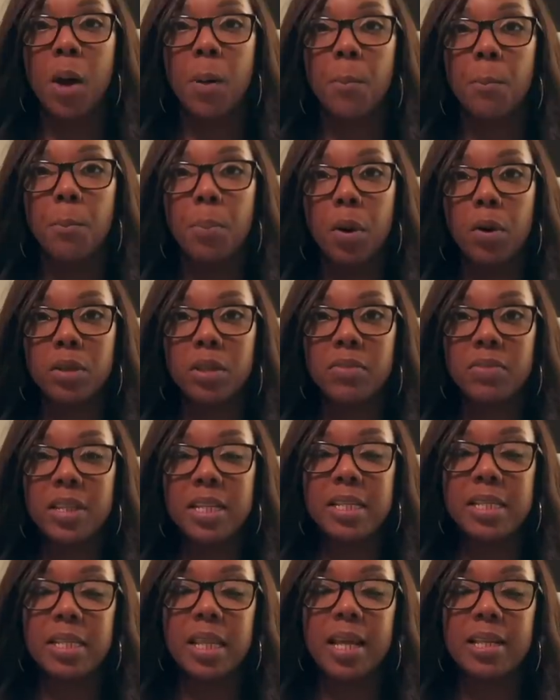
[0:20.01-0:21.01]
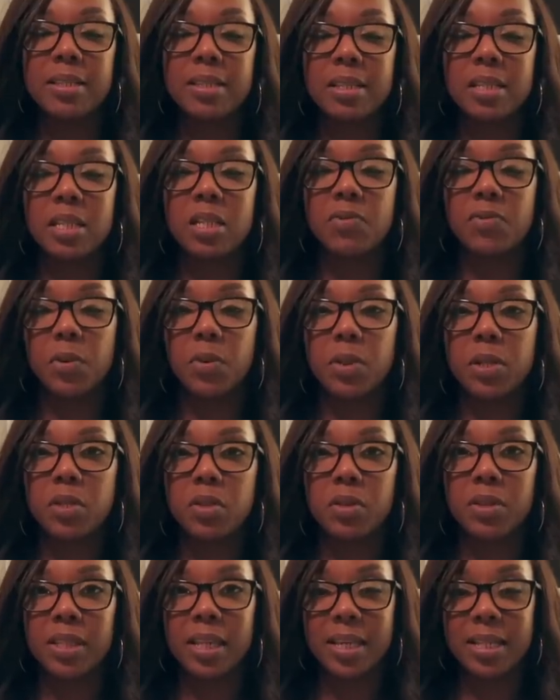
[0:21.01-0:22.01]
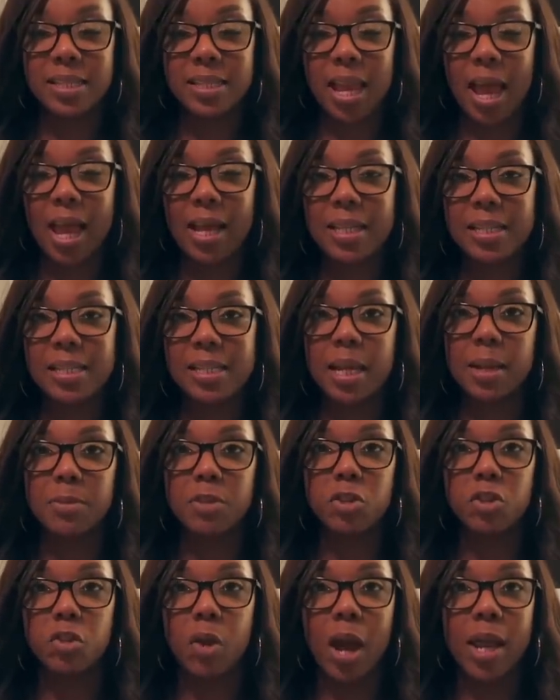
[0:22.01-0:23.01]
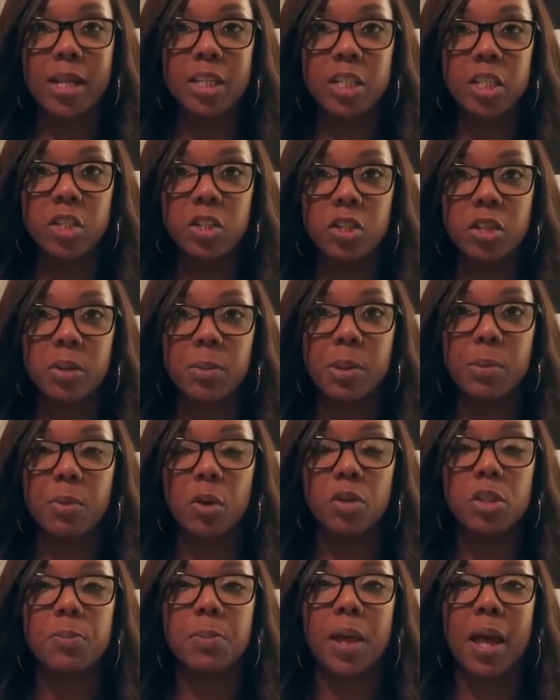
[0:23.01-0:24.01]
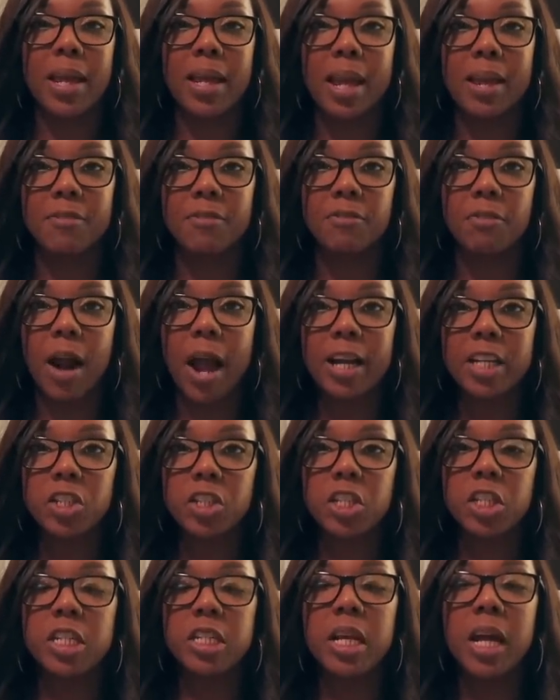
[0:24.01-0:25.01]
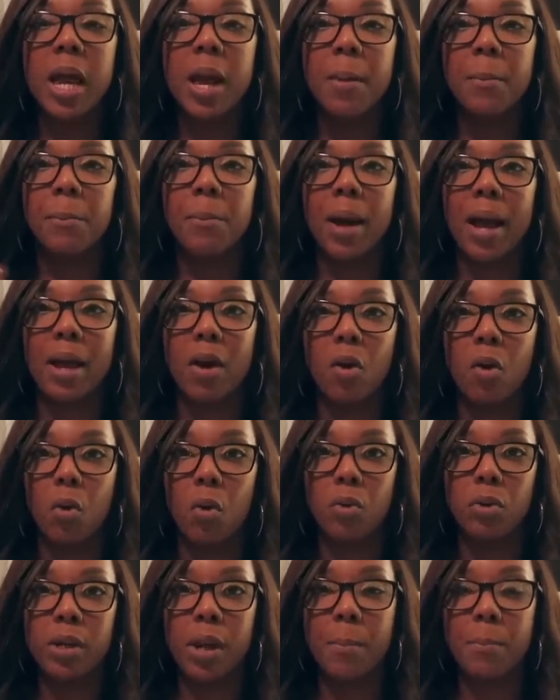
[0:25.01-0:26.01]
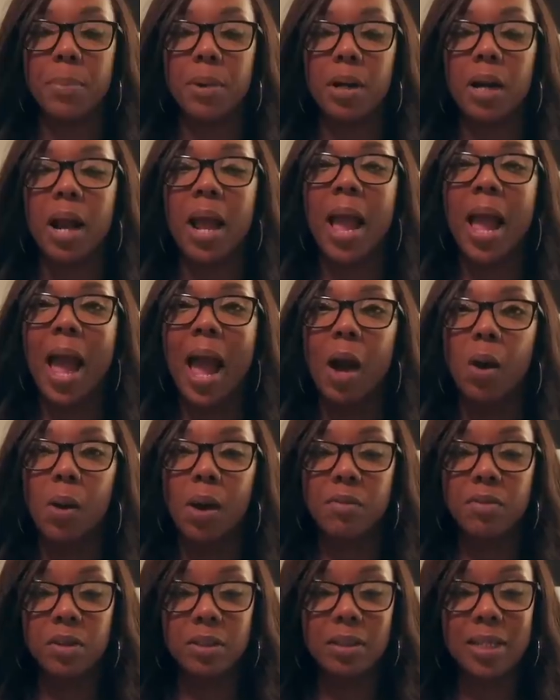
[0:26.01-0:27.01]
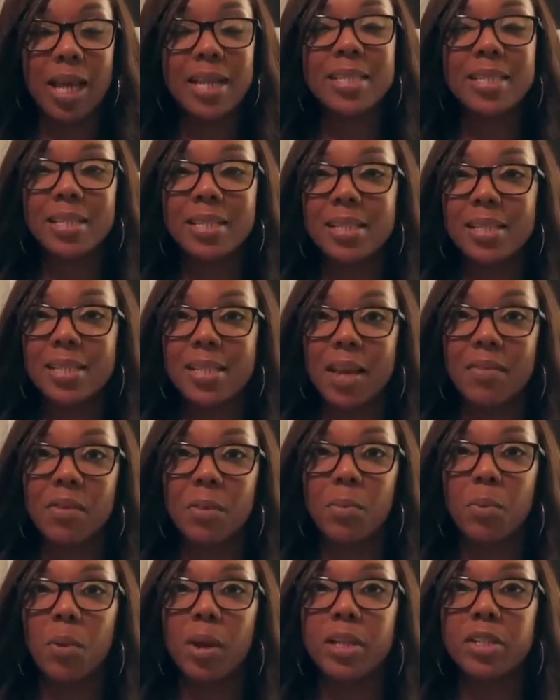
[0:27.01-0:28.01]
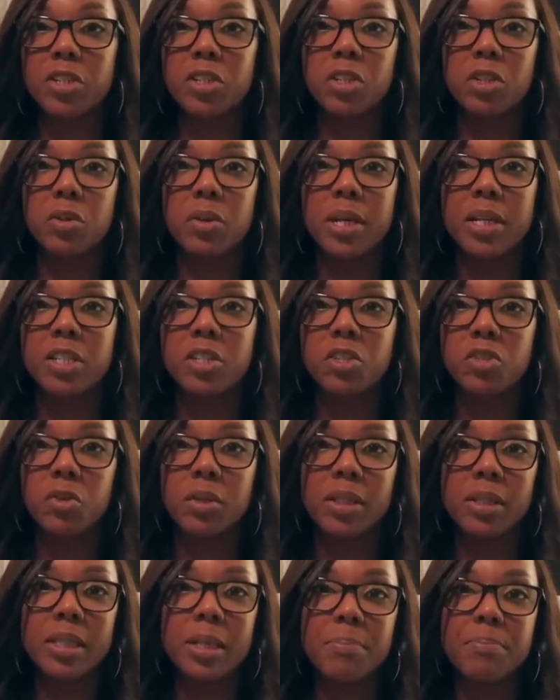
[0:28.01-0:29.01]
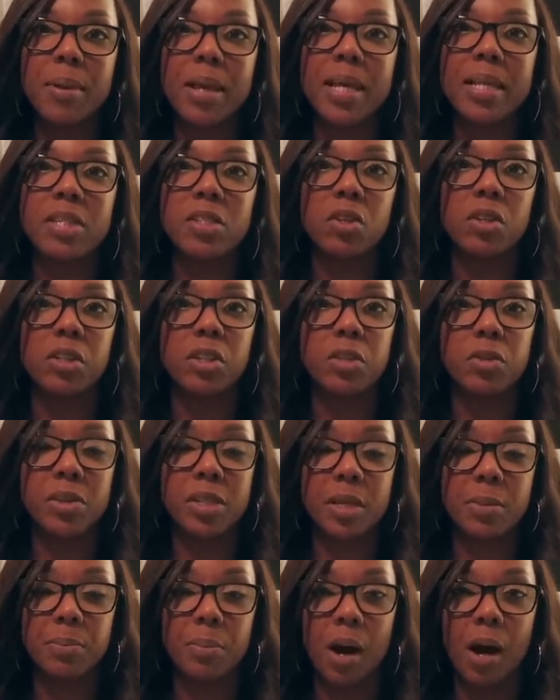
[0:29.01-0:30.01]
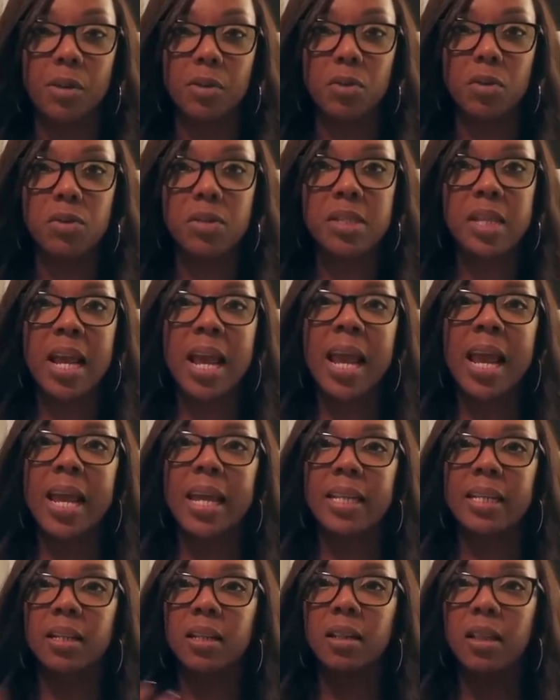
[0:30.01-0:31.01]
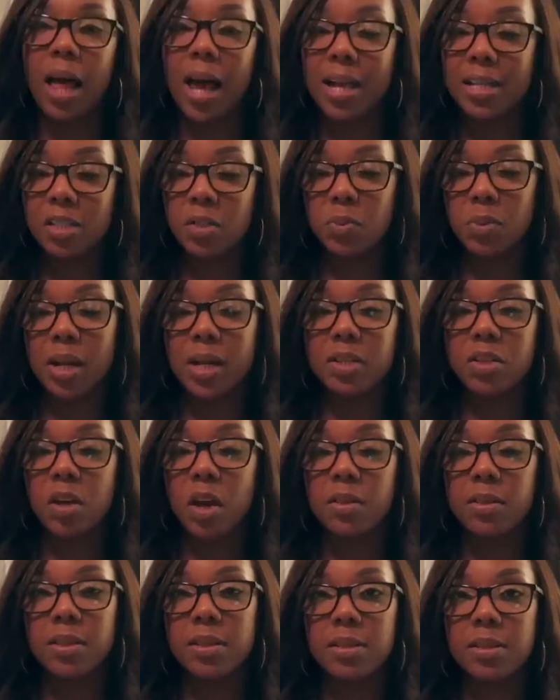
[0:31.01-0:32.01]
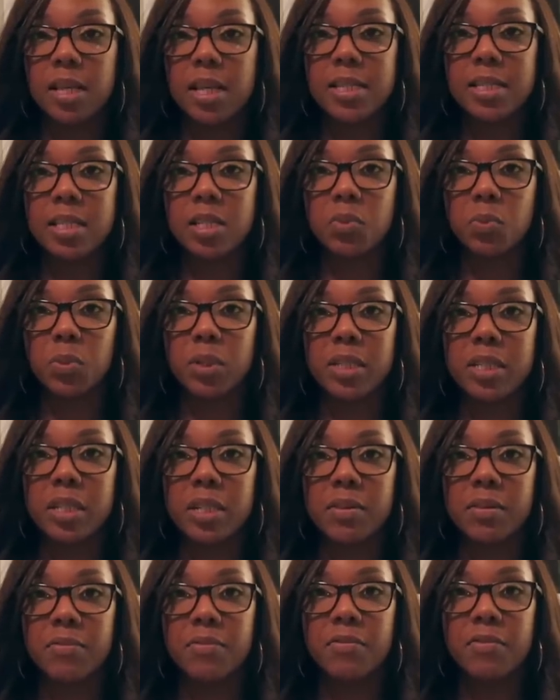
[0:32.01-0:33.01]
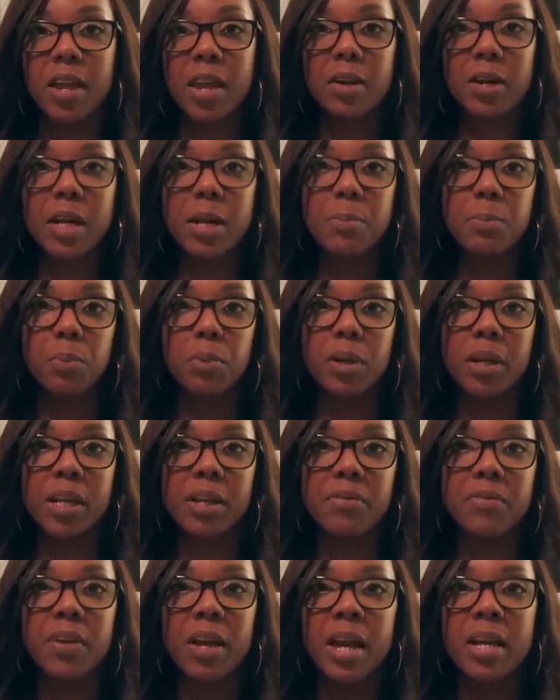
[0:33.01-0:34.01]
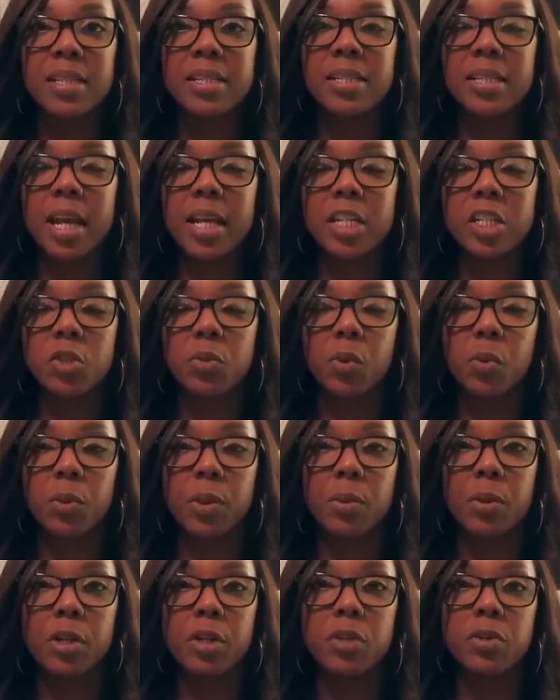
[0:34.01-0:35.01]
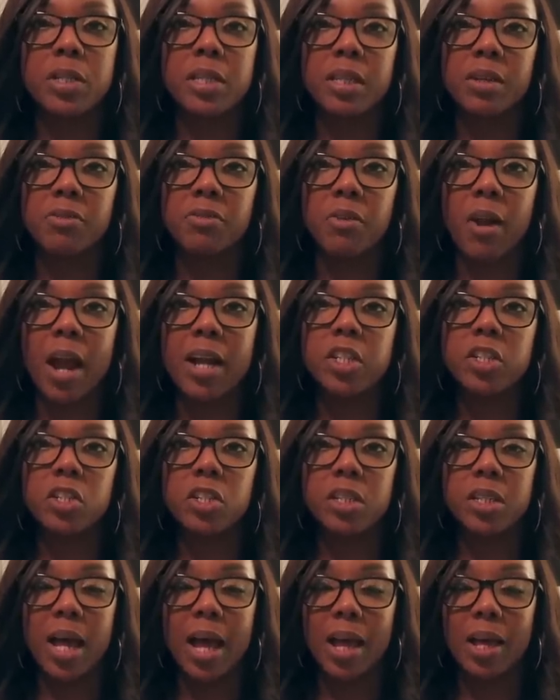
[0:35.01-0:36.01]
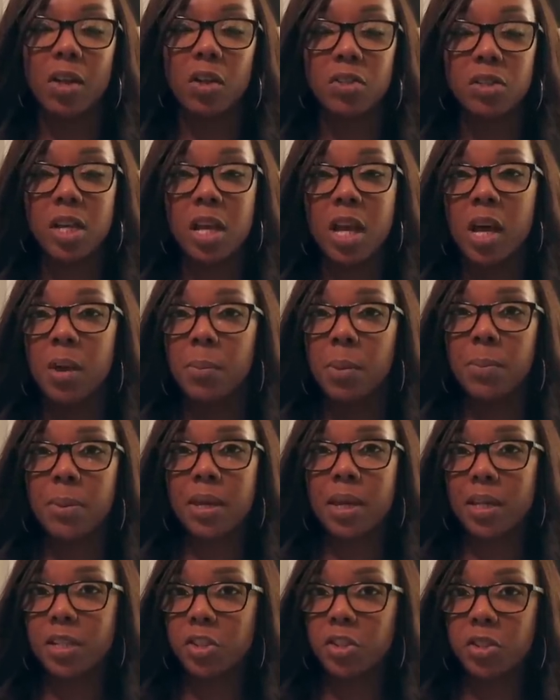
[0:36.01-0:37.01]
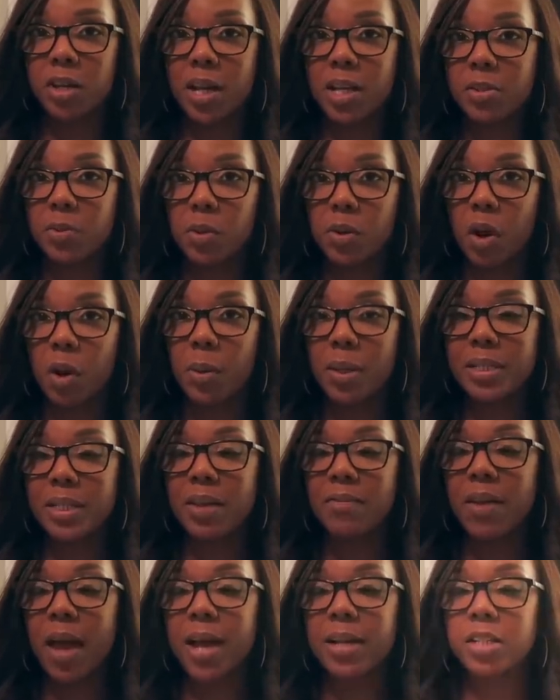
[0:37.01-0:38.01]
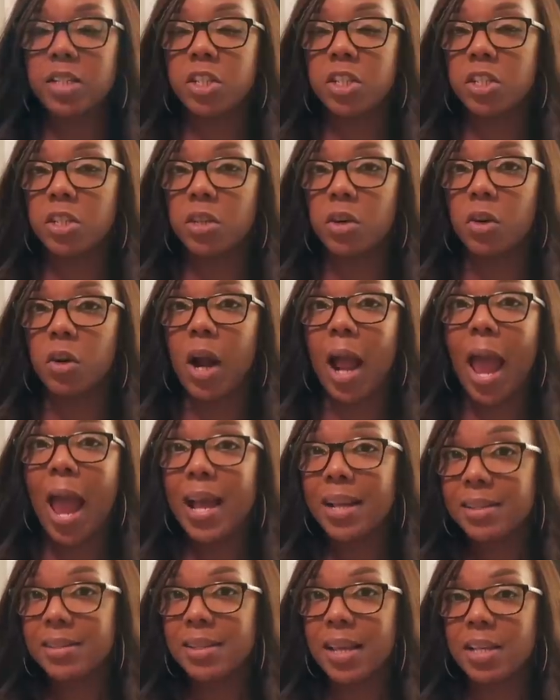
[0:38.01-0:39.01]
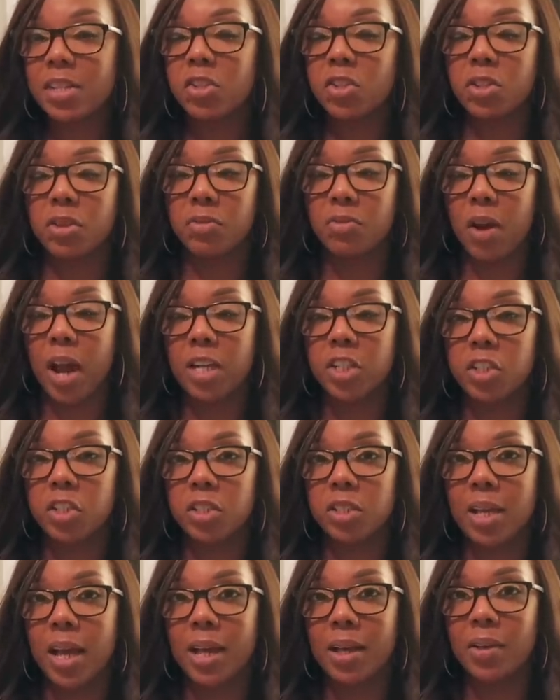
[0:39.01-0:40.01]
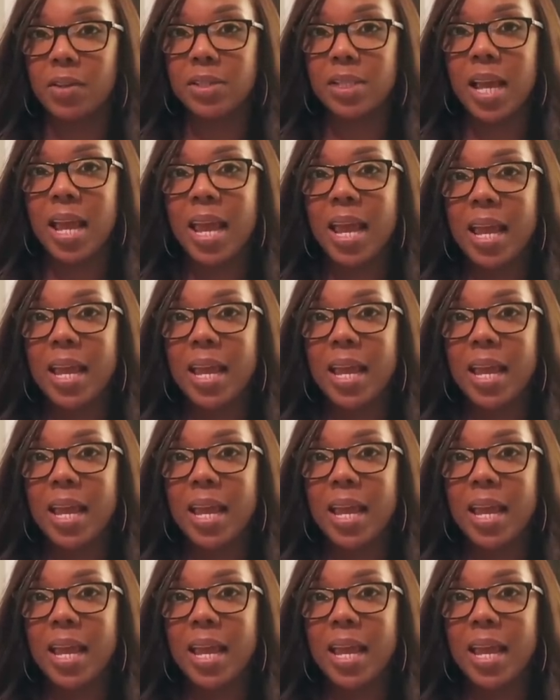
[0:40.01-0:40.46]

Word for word: Both of these lessons focus on the exact same strategy. You're going to be multiplying a fraction by a whole number. However, lesson seven point two is strictly based on using models. In class when I taught this lesson, we did a very brief section where we were using using the fraction tiles, but because you guys won't always have action or access to the fraction tiles,